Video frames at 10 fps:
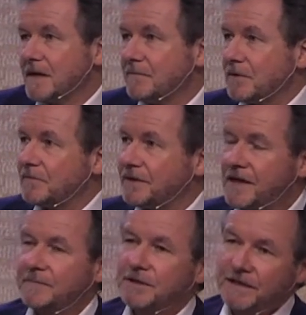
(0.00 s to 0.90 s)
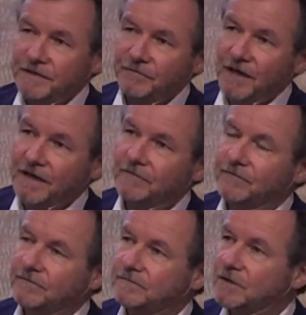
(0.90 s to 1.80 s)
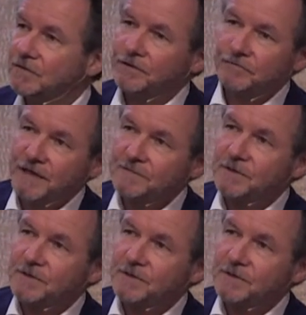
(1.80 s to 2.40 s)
there, but if I have not regret,